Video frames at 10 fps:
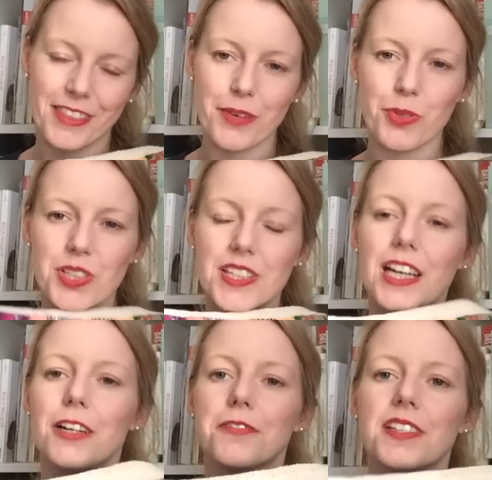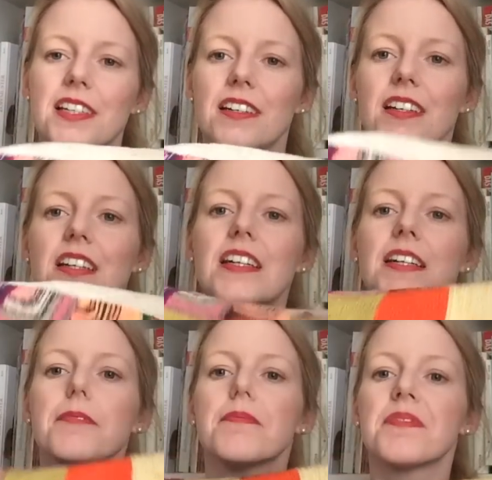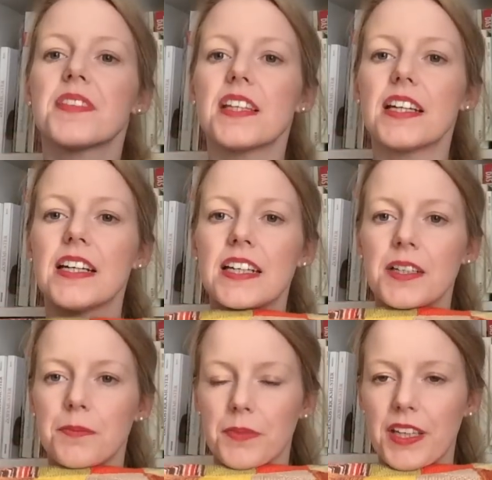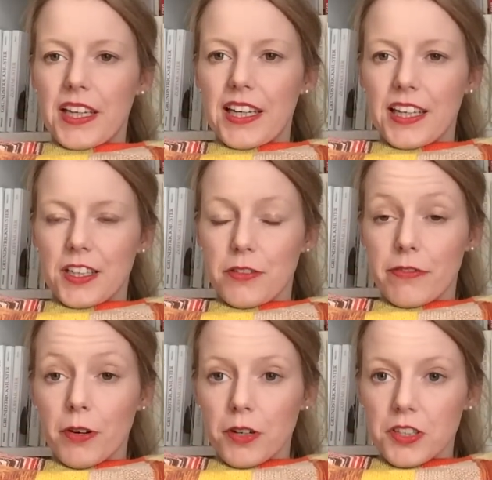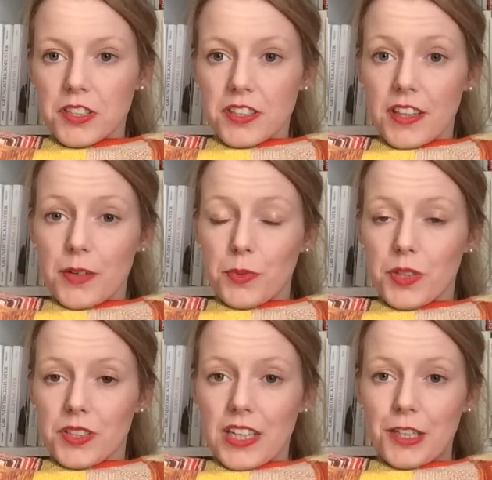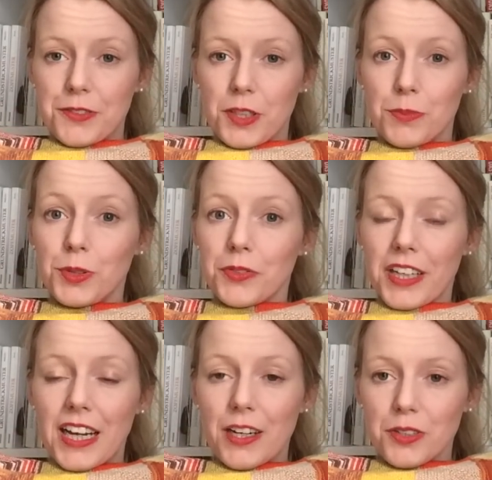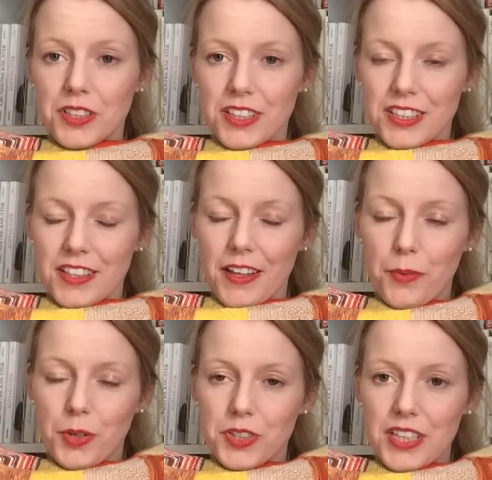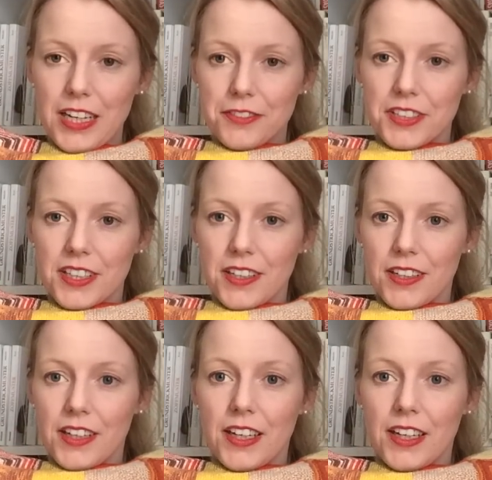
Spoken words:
That was after getting divorced, that was after moving houses, that was after